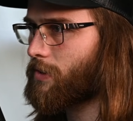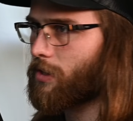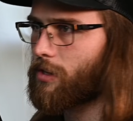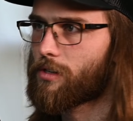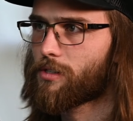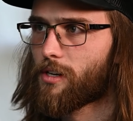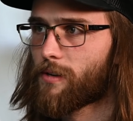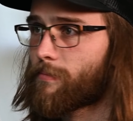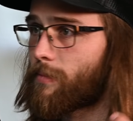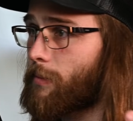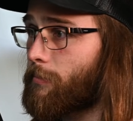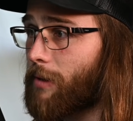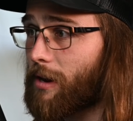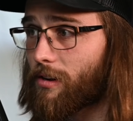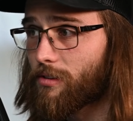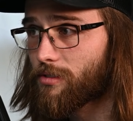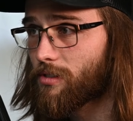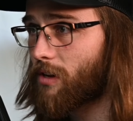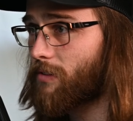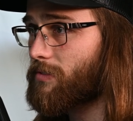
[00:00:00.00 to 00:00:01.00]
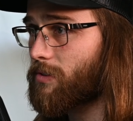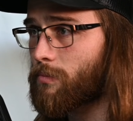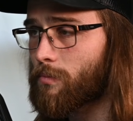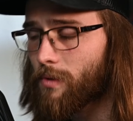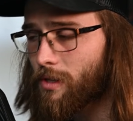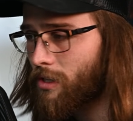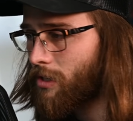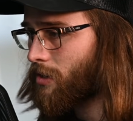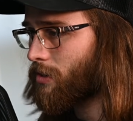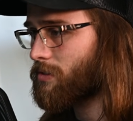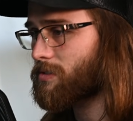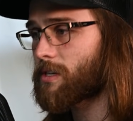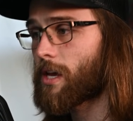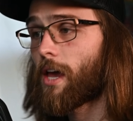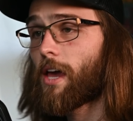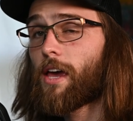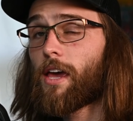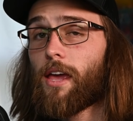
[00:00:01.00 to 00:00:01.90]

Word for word: I thought you were talking about Microsoft and Windows.